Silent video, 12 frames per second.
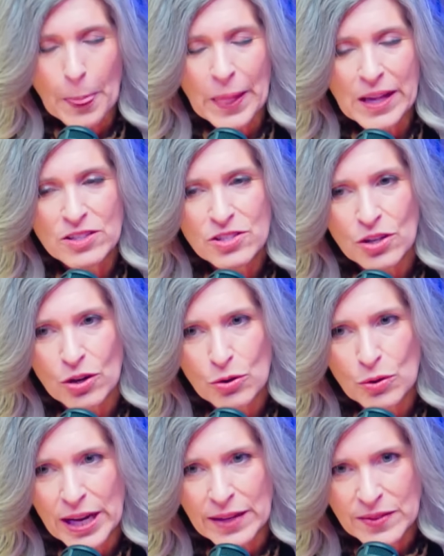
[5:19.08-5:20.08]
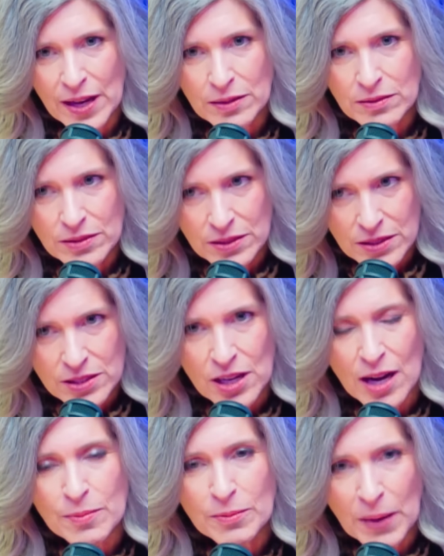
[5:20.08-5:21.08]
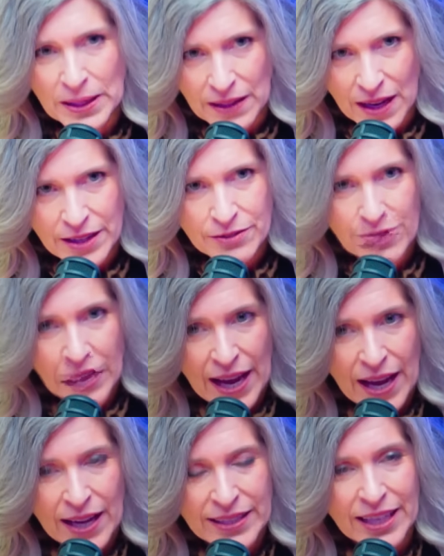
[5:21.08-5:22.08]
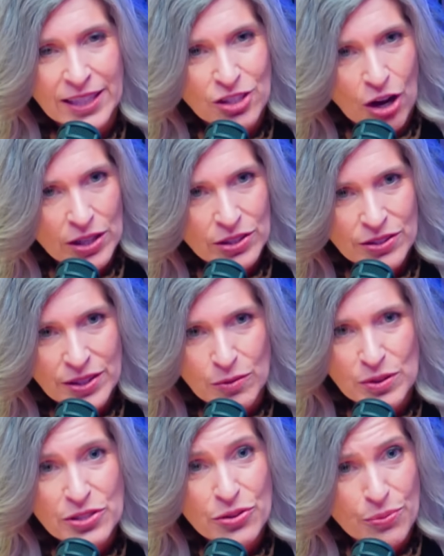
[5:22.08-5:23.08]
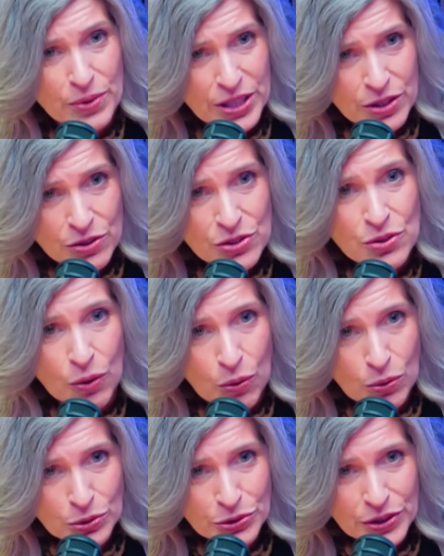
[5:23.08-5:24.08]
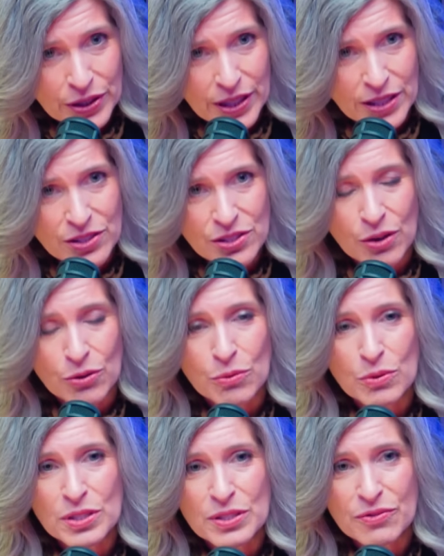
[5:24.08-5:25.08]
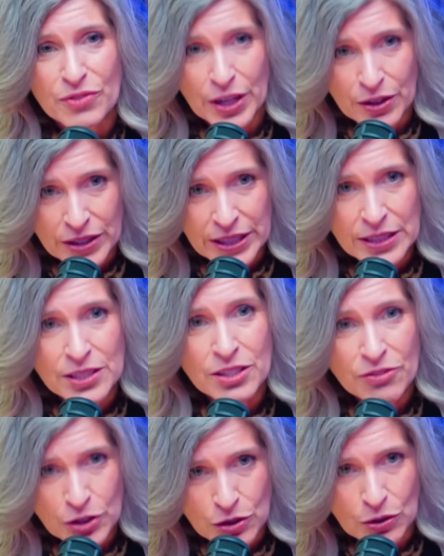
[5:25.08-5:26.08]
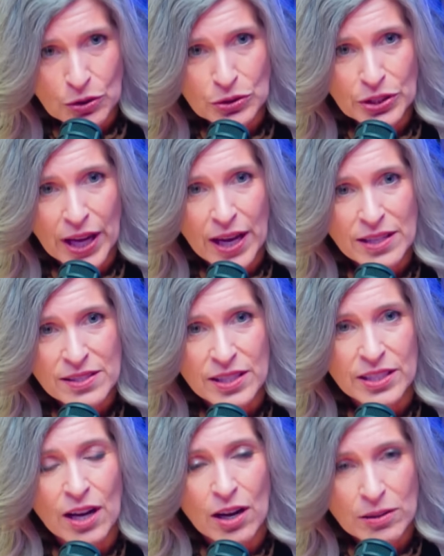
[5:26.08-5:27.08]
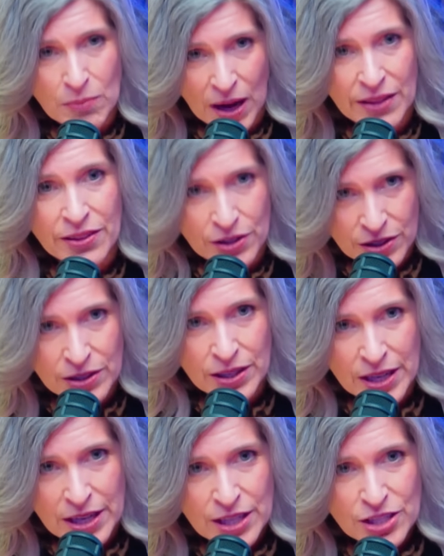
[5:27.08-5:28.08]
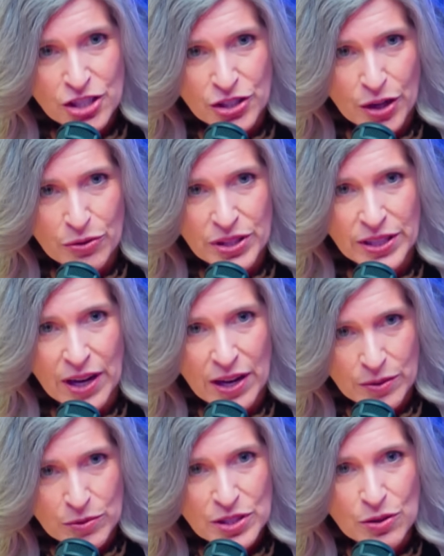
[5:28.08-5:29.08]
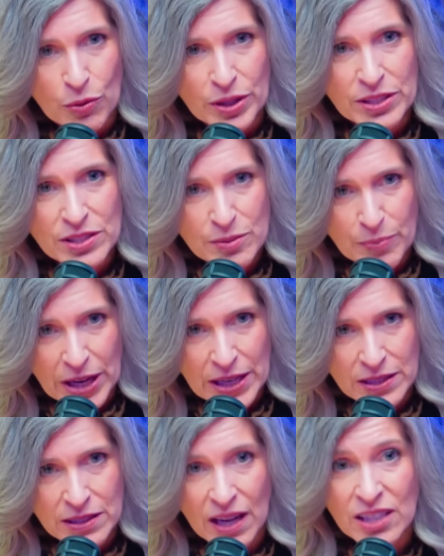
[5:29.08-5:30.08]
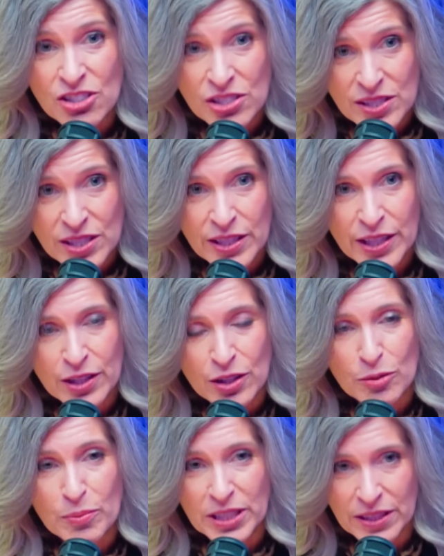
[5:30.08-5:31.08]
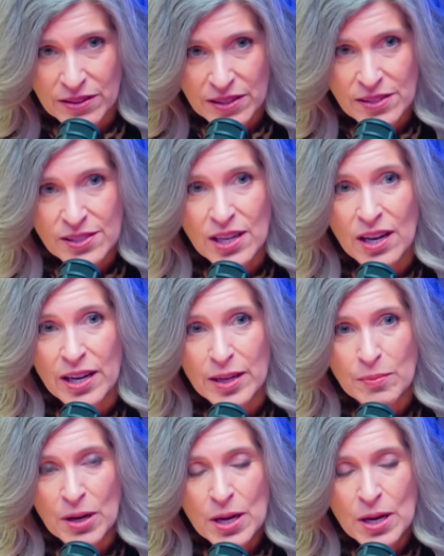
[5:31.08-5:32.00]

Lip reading: So at that time of my life, I had a daughter that was 3 years old. And so it was very difficult as a young mother to know that I was going to spend not just a year, but at this time,